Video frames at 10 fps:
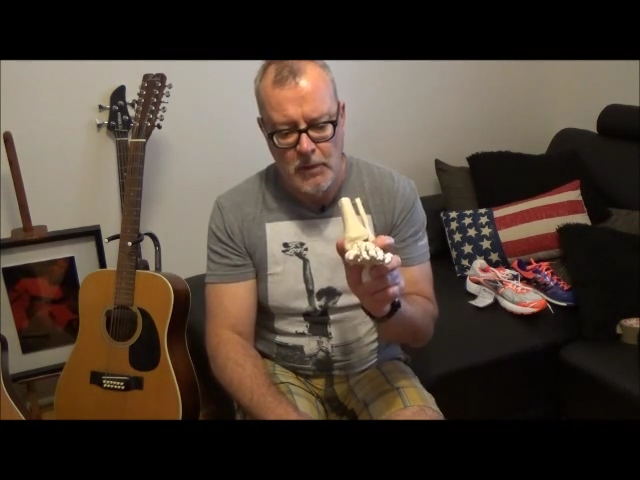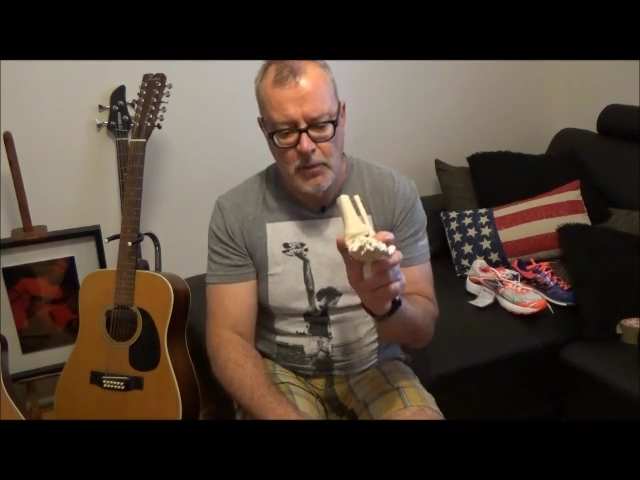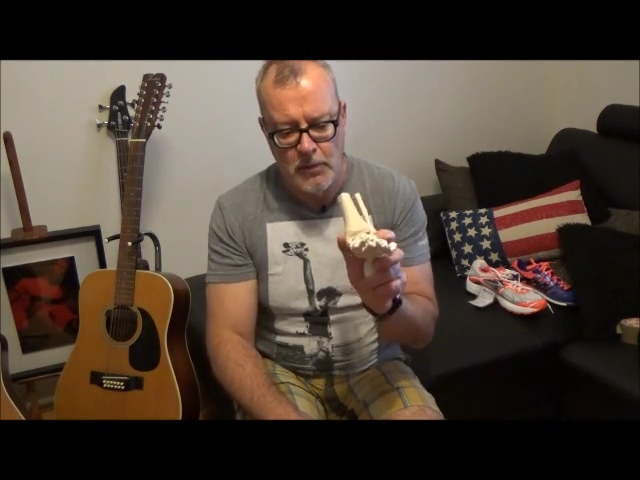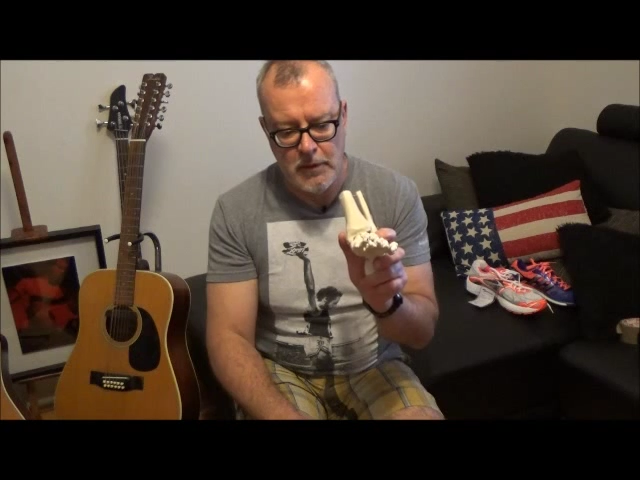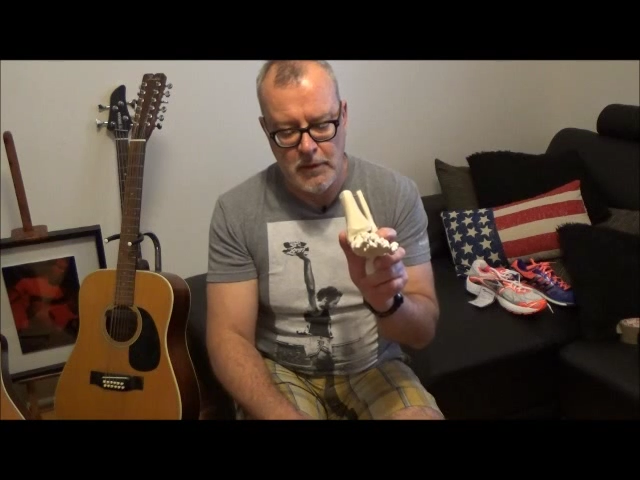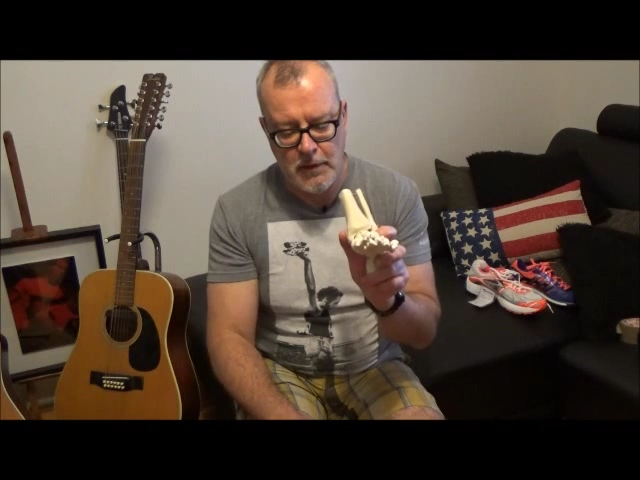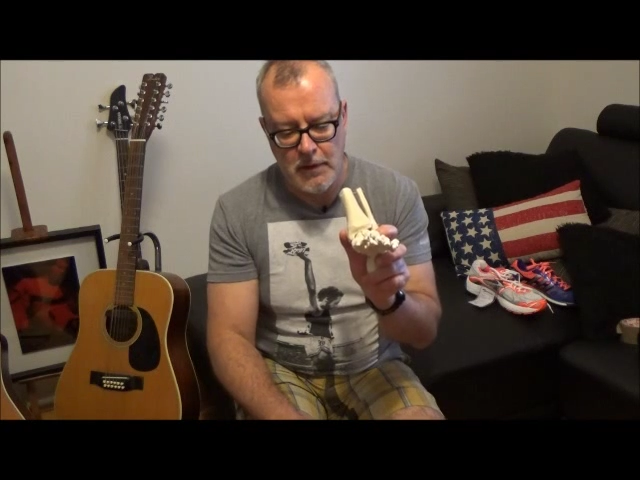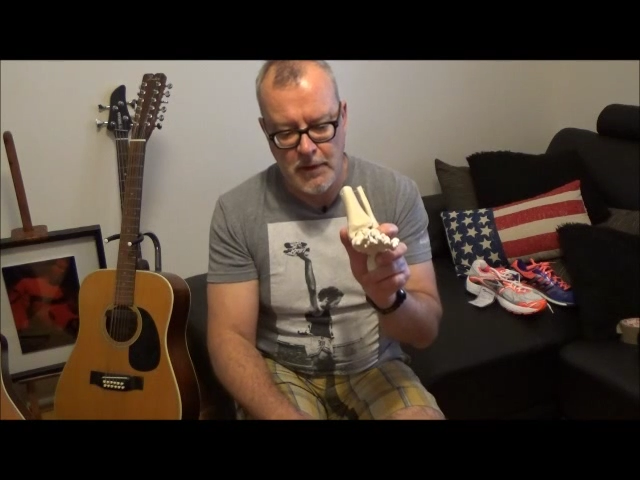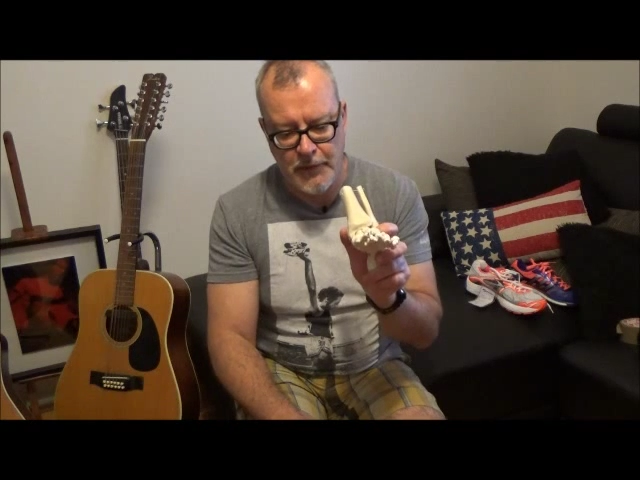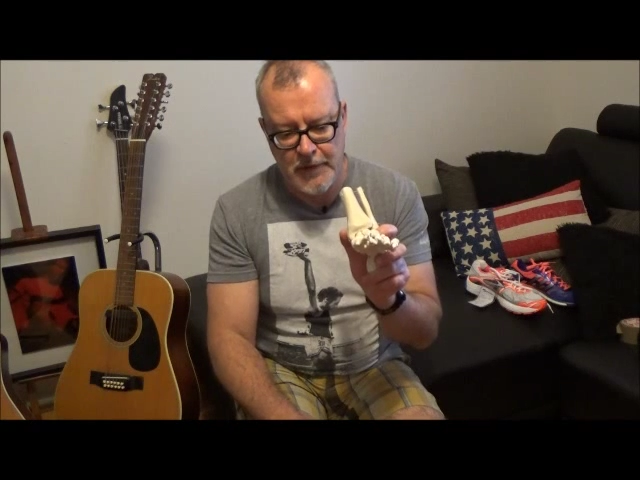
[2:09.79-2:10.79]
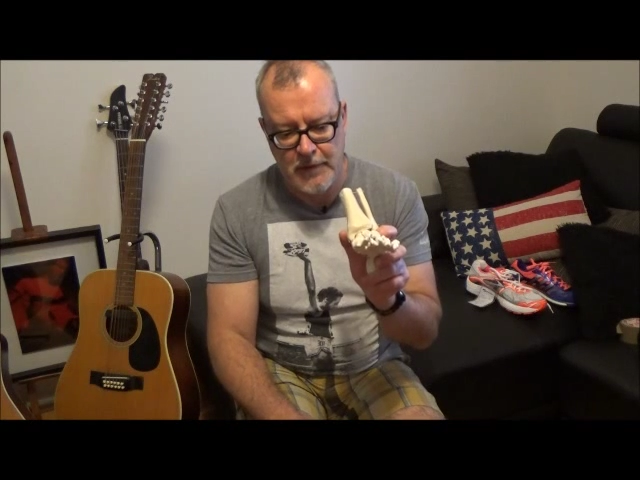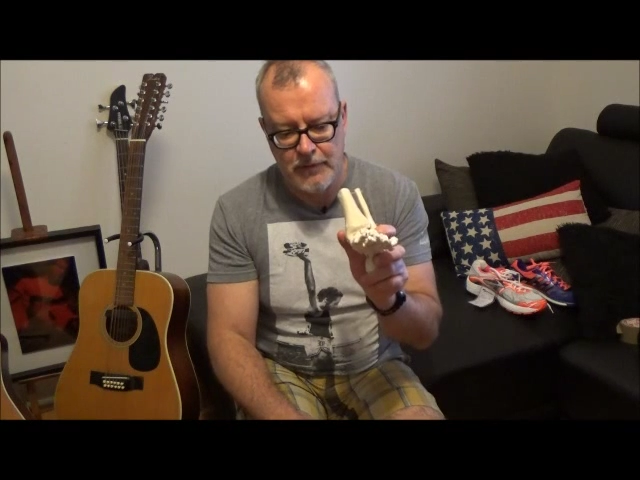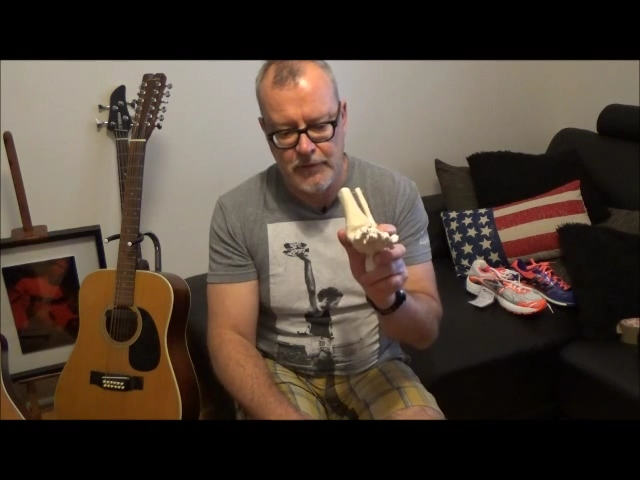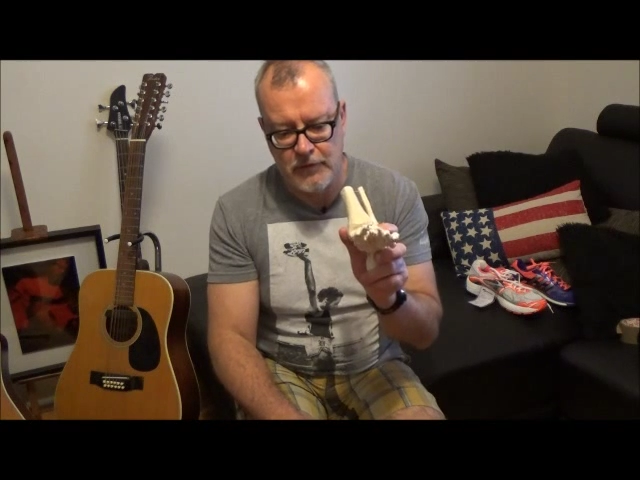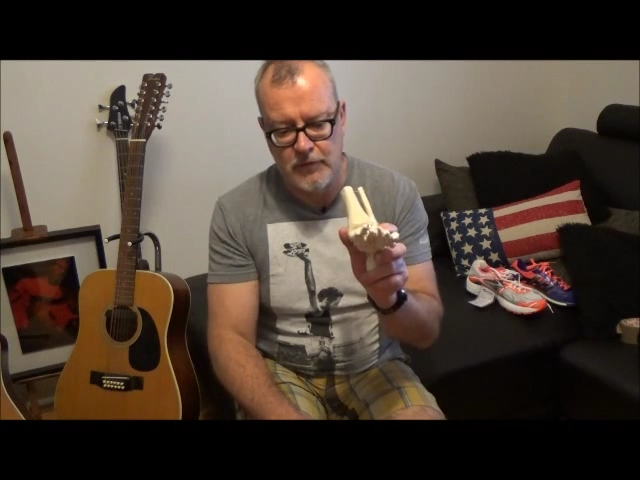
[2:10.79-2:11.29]
Well, I think
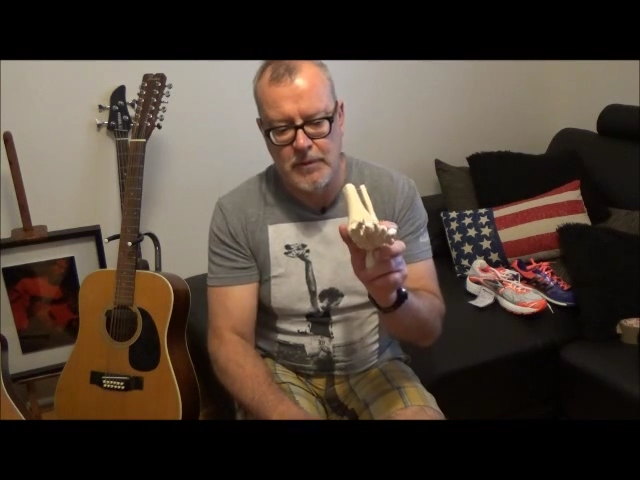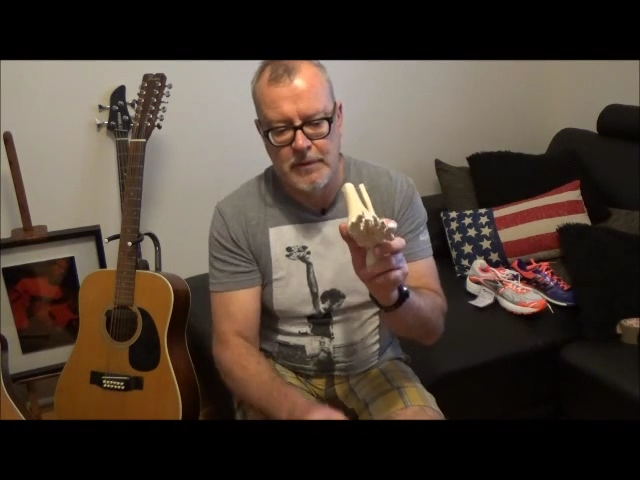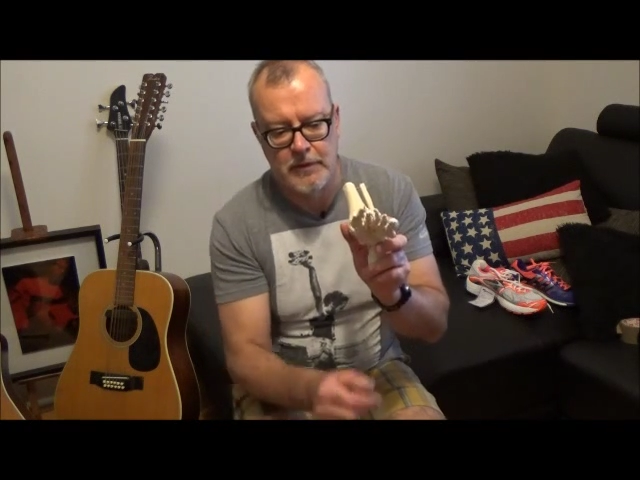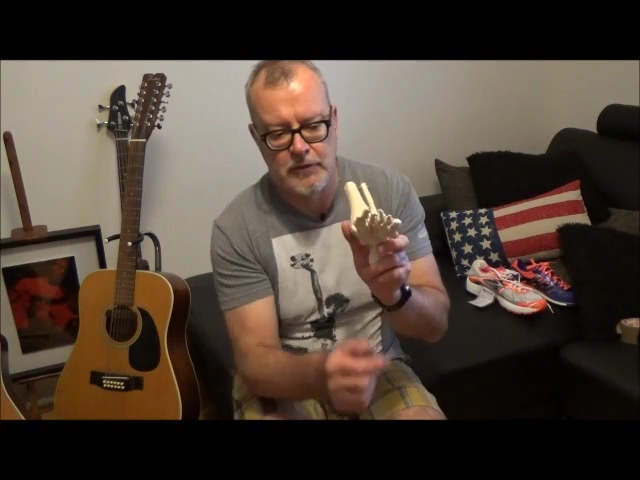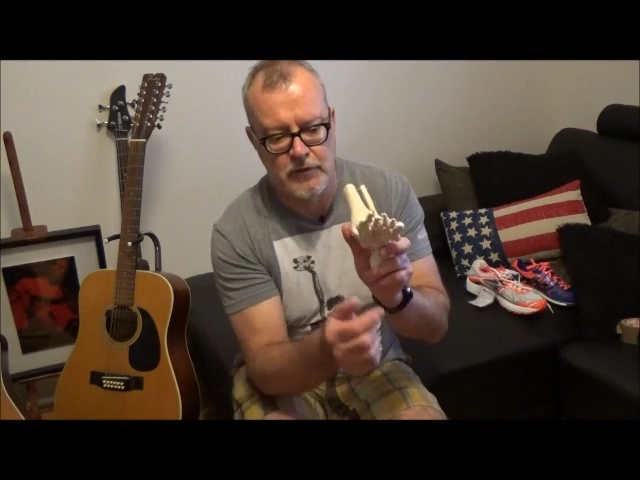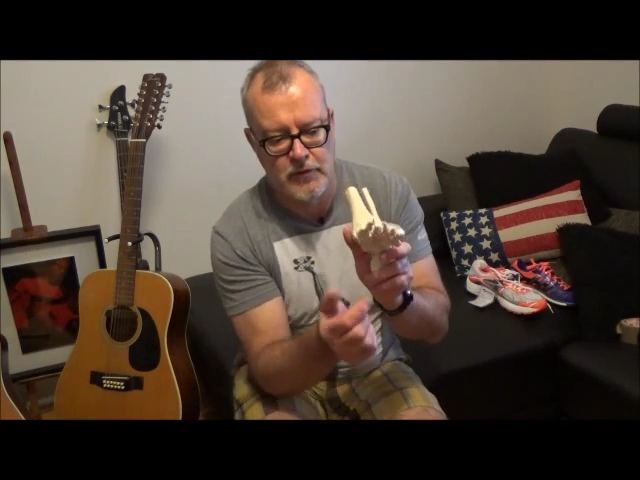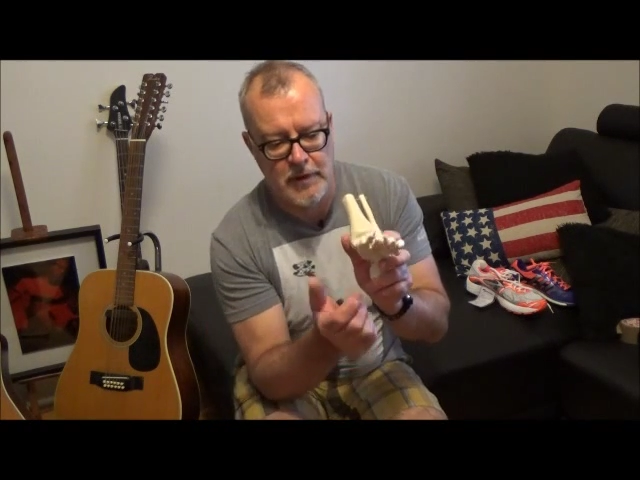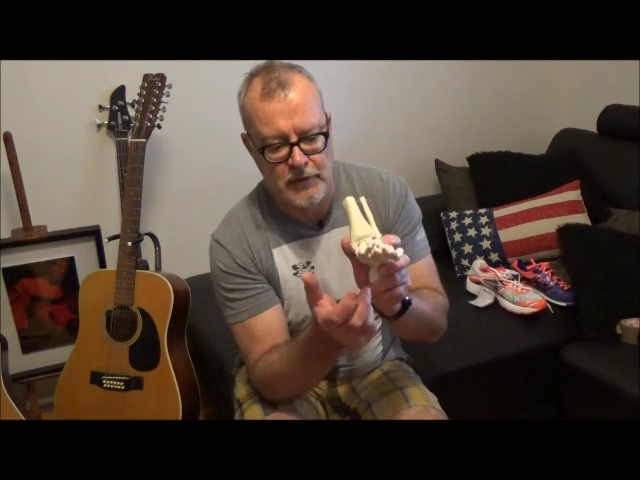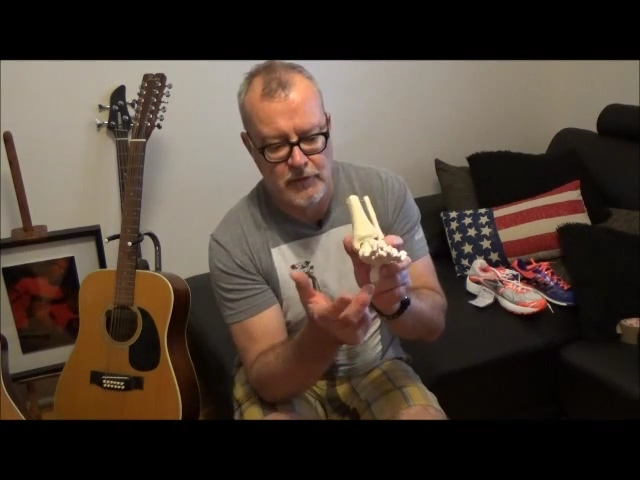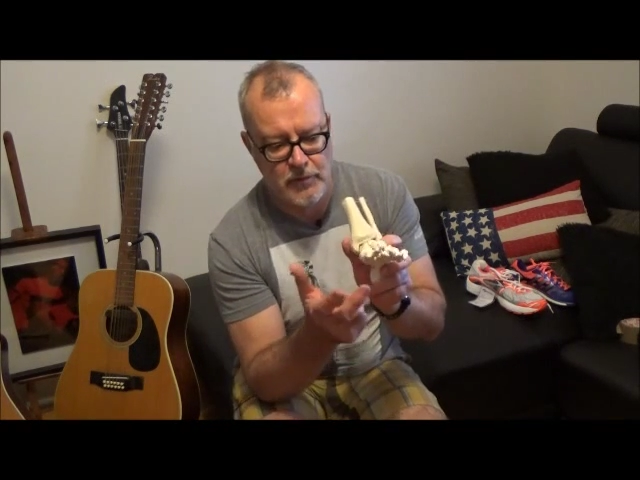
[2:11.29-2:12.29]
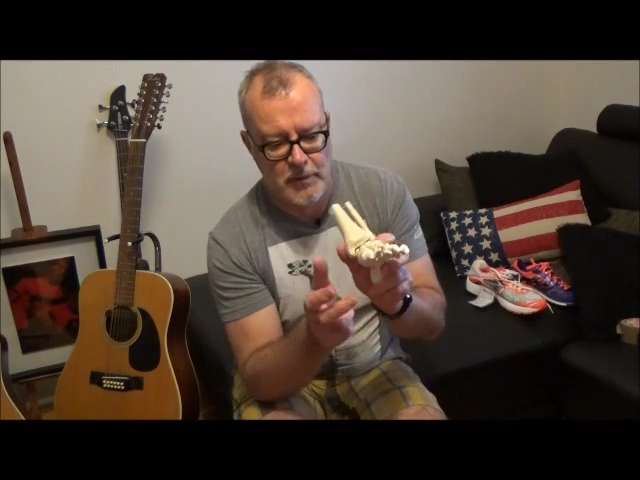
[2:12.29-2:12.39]
this is one of those situations